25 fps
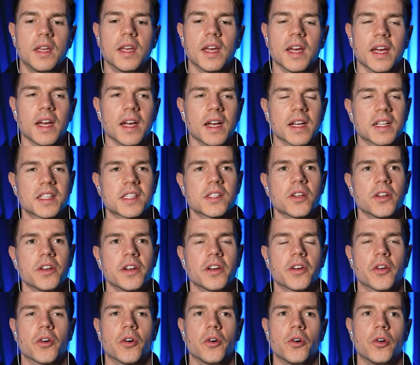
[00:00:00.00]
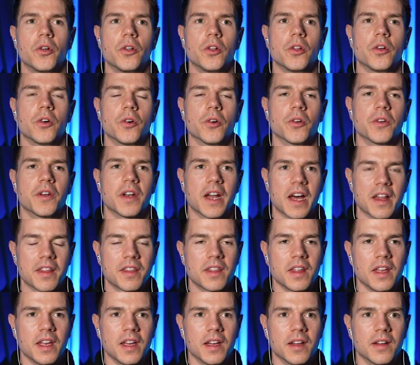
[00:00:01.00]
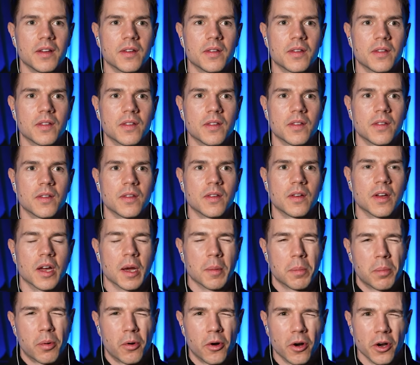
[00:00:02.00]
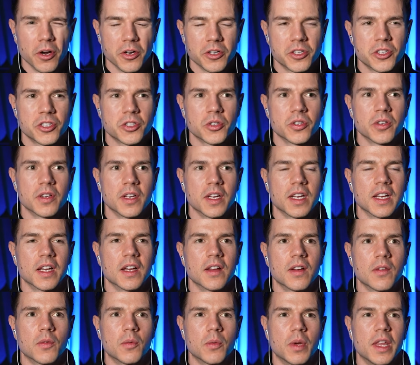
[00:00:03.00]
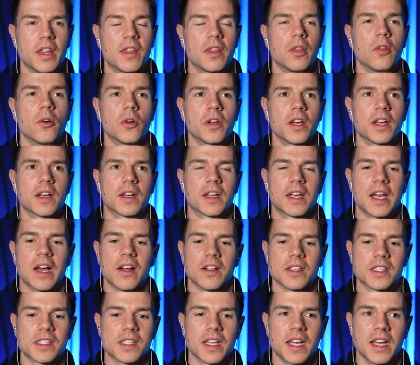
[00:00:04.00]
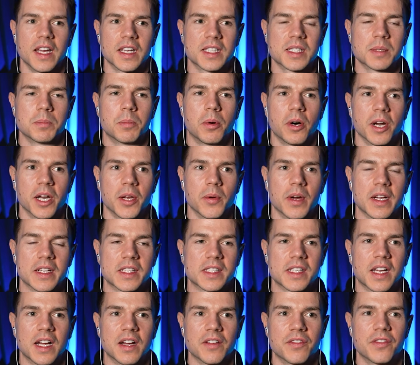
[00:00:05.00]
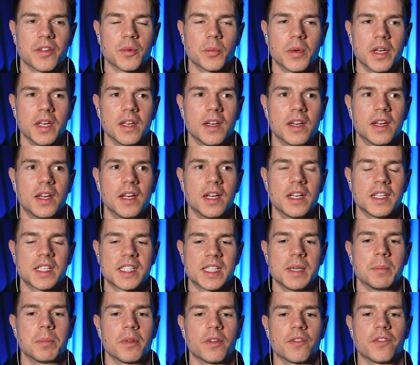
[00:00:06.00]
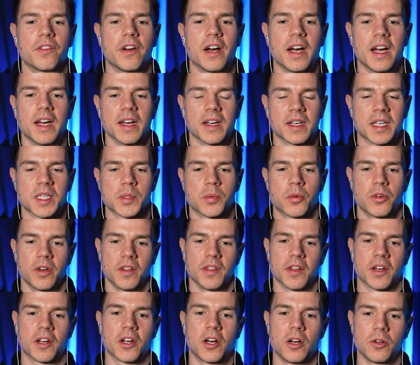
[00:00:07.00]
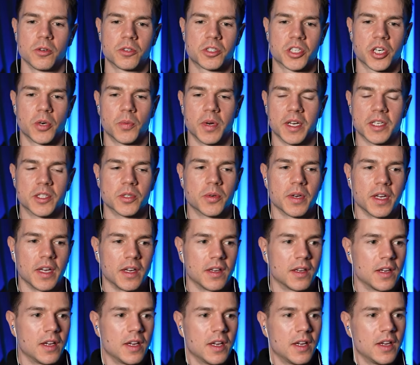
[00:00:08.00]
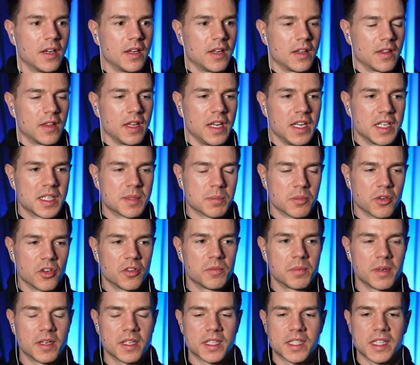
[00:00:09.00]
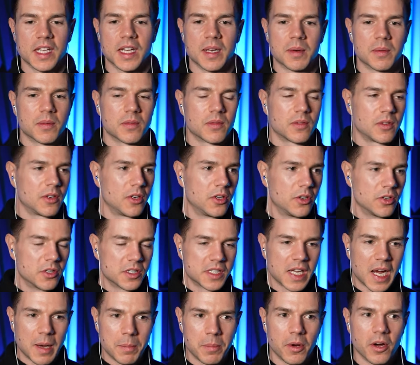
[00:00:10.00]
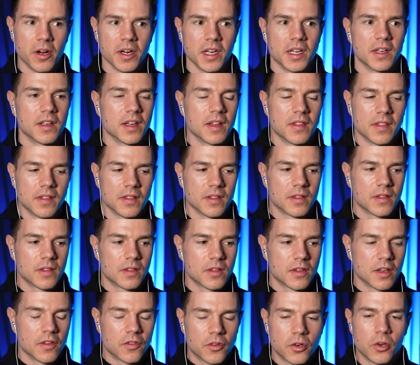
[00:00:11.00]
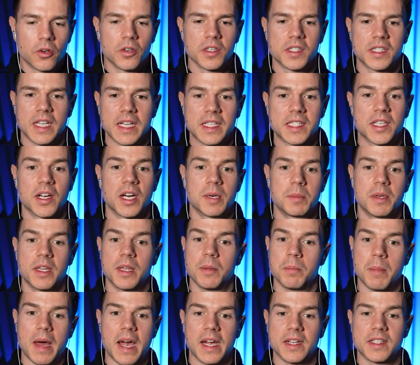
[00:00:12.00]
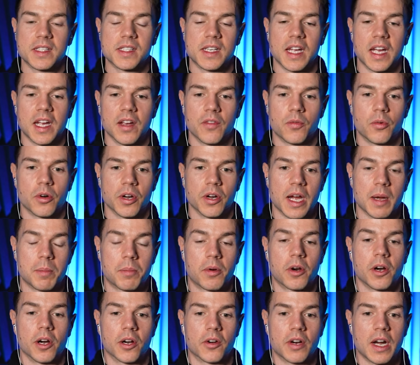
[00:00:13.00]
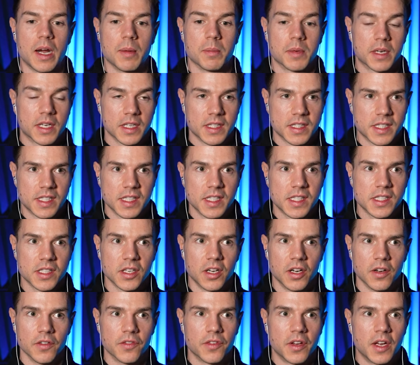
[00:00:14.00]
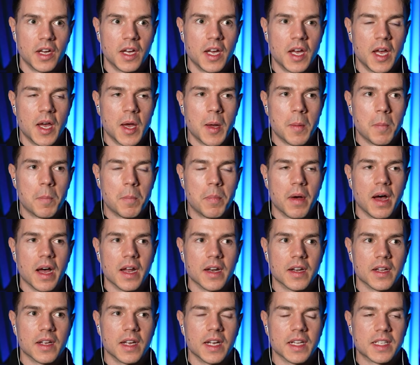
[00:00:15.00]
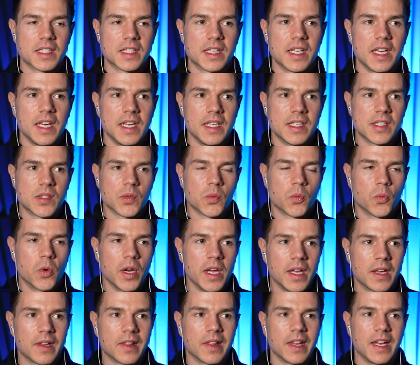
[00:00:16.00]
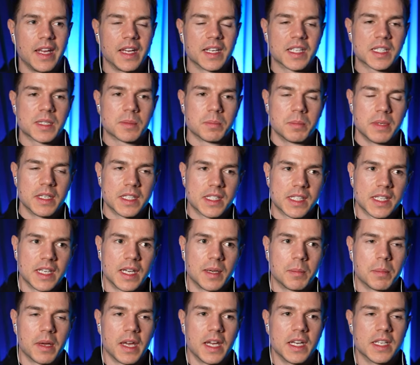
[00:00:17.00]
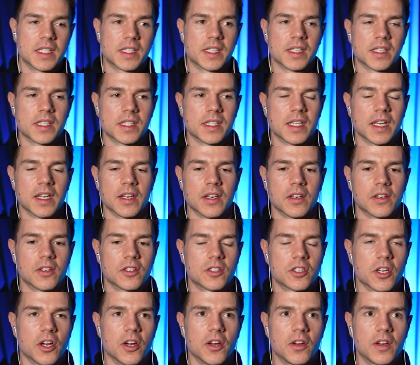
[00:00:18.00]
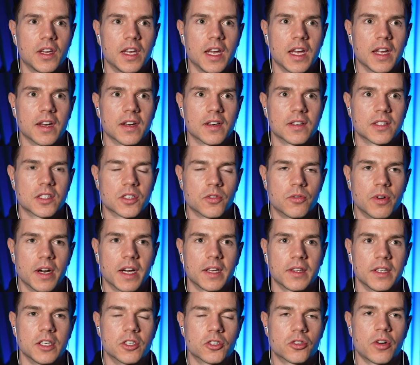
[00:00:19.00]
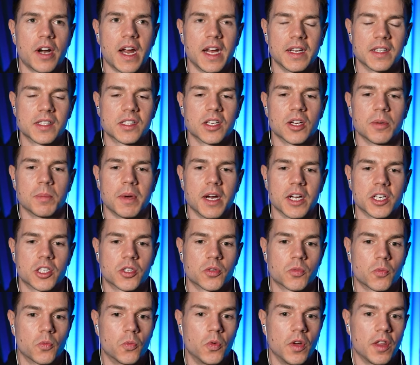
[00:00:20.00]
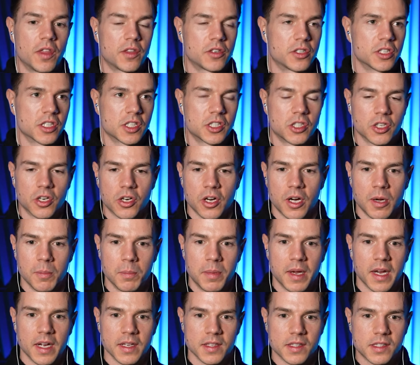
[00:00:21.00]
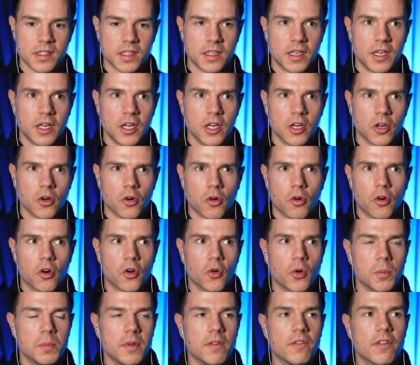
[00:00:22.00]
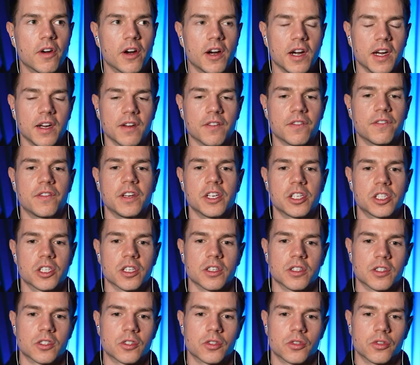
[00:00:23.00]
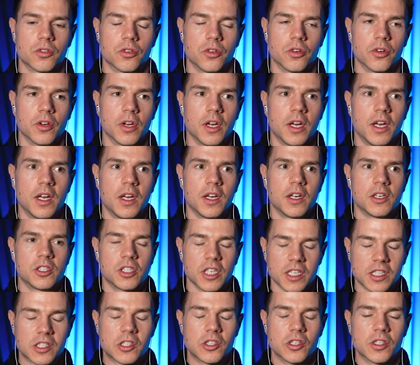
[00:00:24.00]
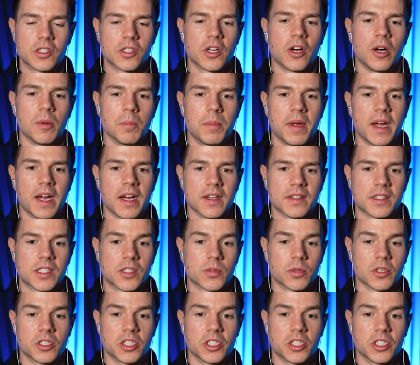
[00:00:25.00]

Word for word: Yeah, it's not an all or nothing approach. We look at calisthenics and bodyweight stuff and we simplify it because we're in the culture. We're doing these movements that use our body. And of course, that's going to be the mainstay of our program consists of. But it's these weak links, missing pieces that don't get directly trained so much with just your compounds, or it would be very inefficient to just use compounds to